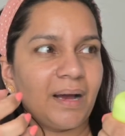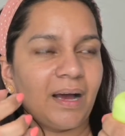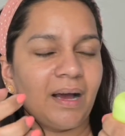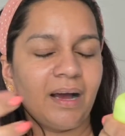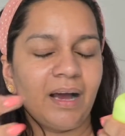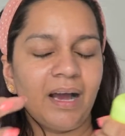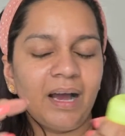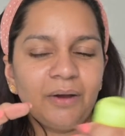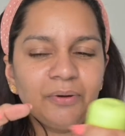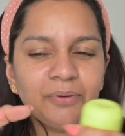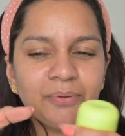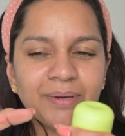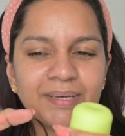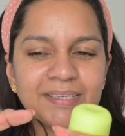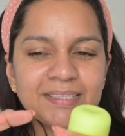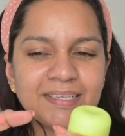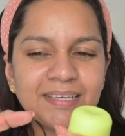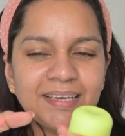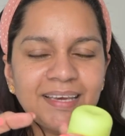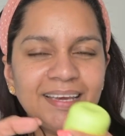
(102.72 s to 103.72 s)
how do I
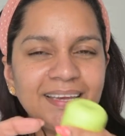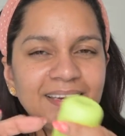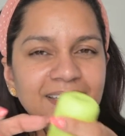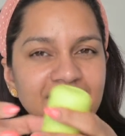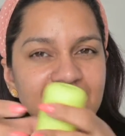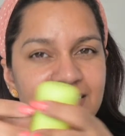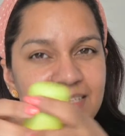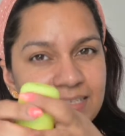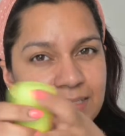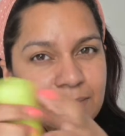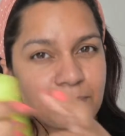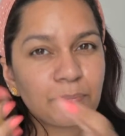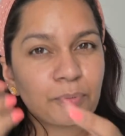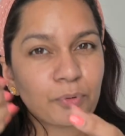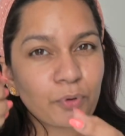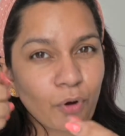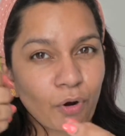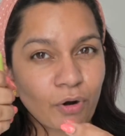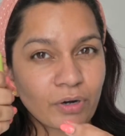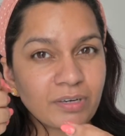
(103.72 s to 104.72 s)
say, it is
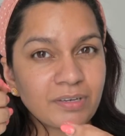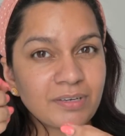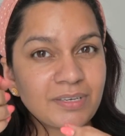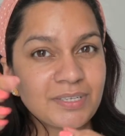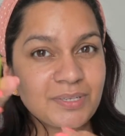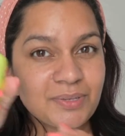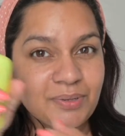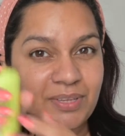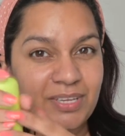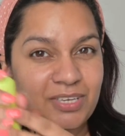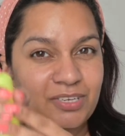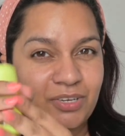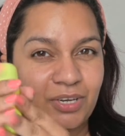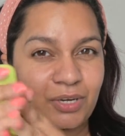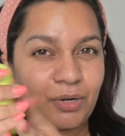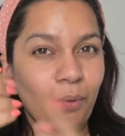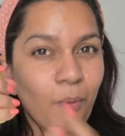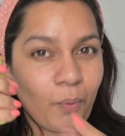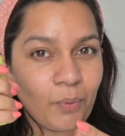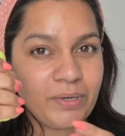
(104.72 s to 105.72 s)
broader so that you
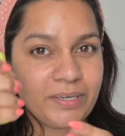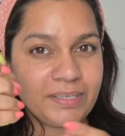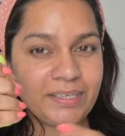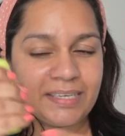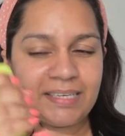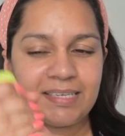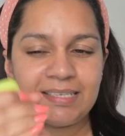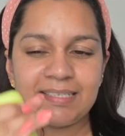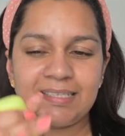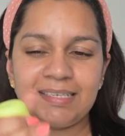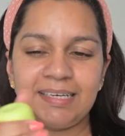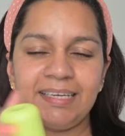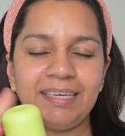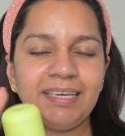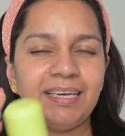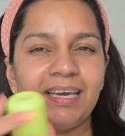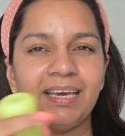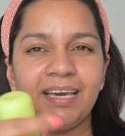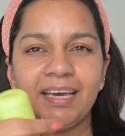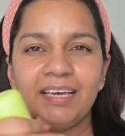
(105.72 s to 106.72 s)
can hold it
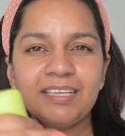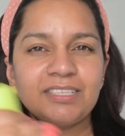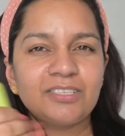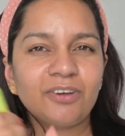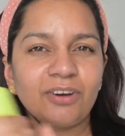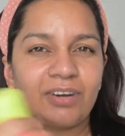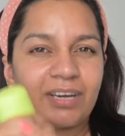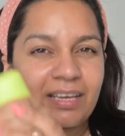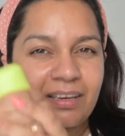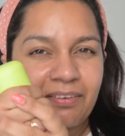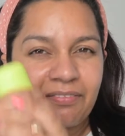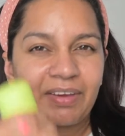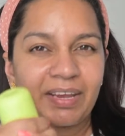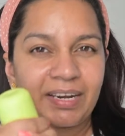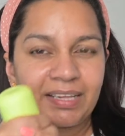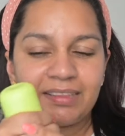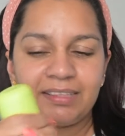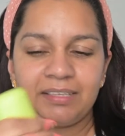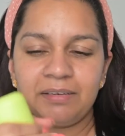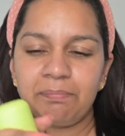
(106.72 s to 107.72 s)
easily. It's not like a
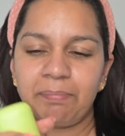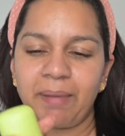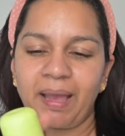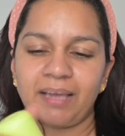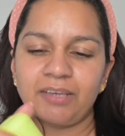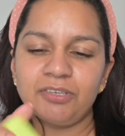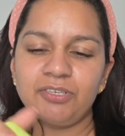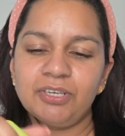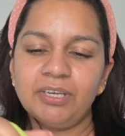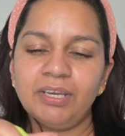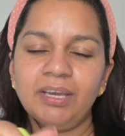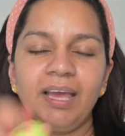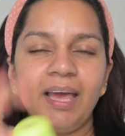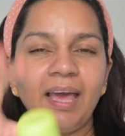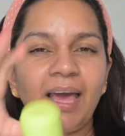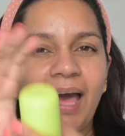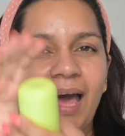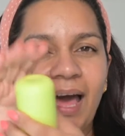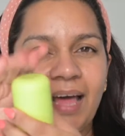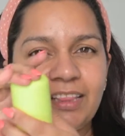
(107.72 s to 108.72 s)
very thin packaging,
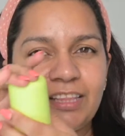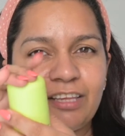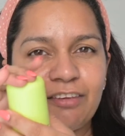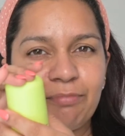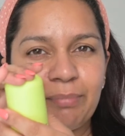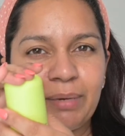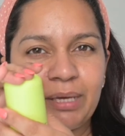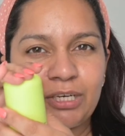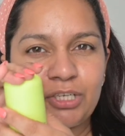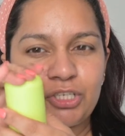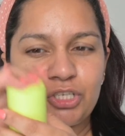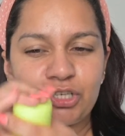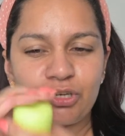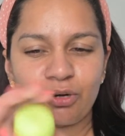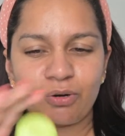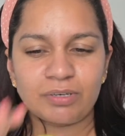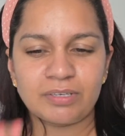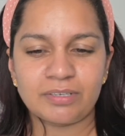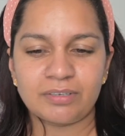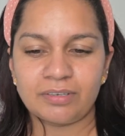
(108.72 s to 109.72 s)
and they've made it
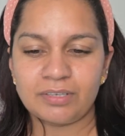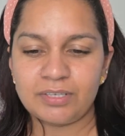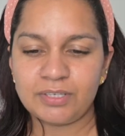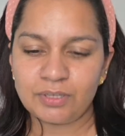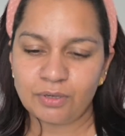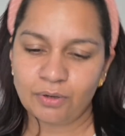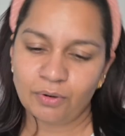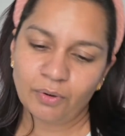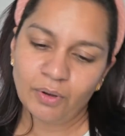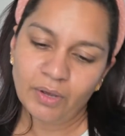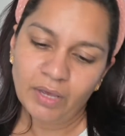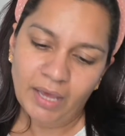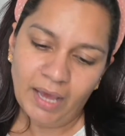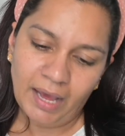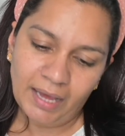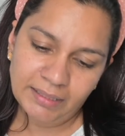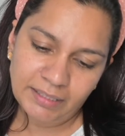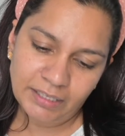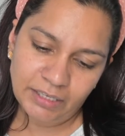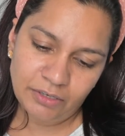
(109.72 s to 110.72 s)
shorter. So
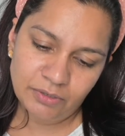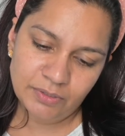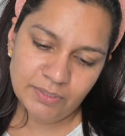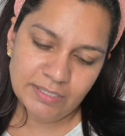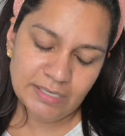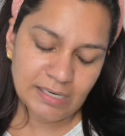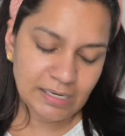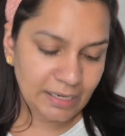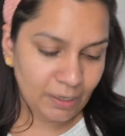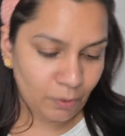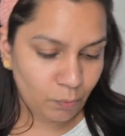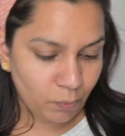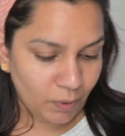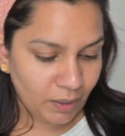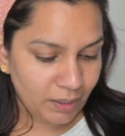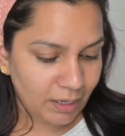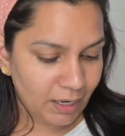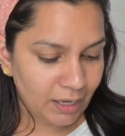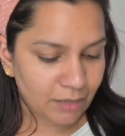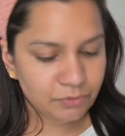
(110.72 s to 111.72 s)
I think you still get
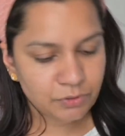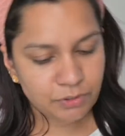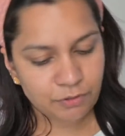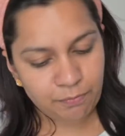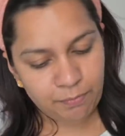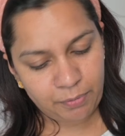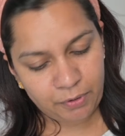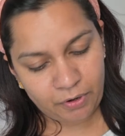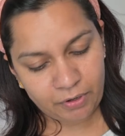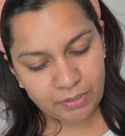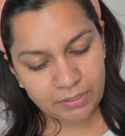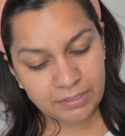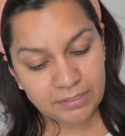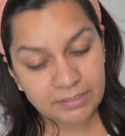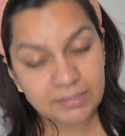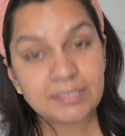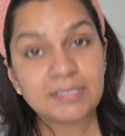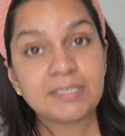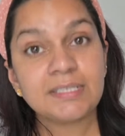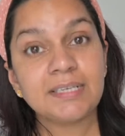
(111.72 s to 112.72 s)
1 ounce of product
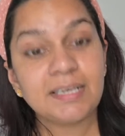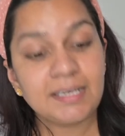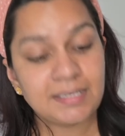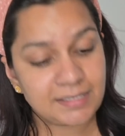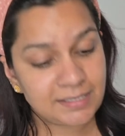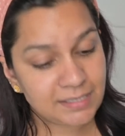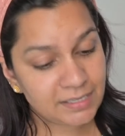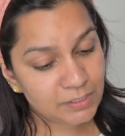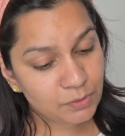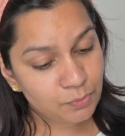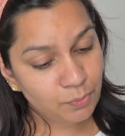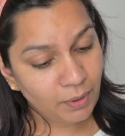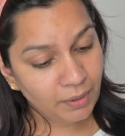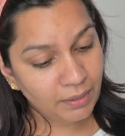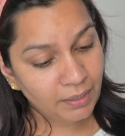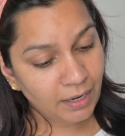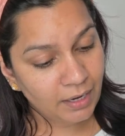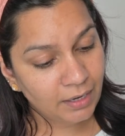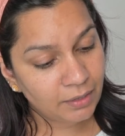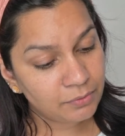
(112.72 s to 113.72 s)
in this. Yes, it's
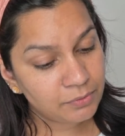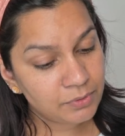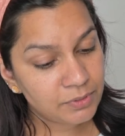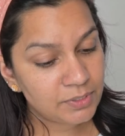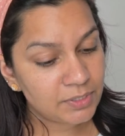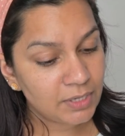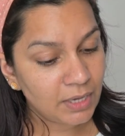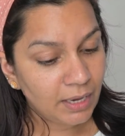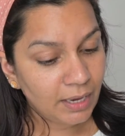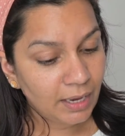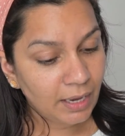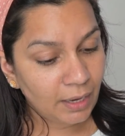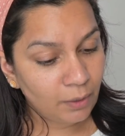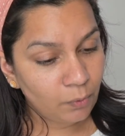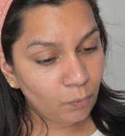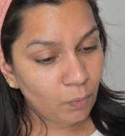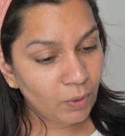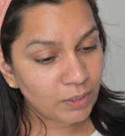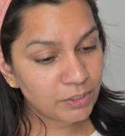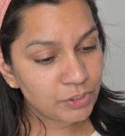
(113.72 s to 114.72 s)
1 ounce.
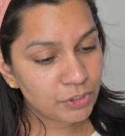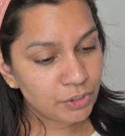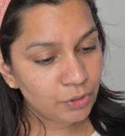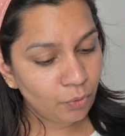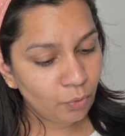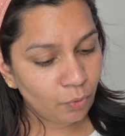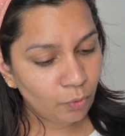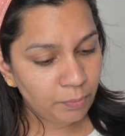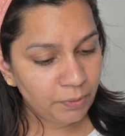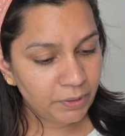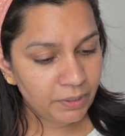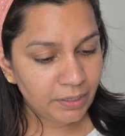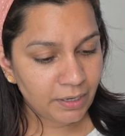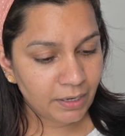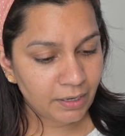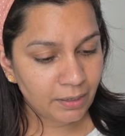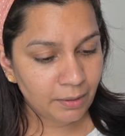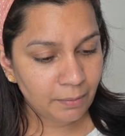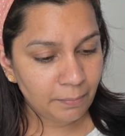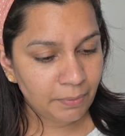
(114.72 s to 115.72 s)
And once you open it
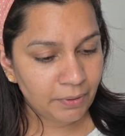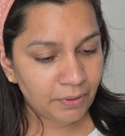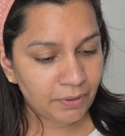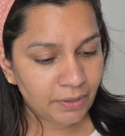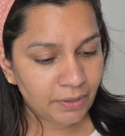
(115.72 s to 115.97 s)
up,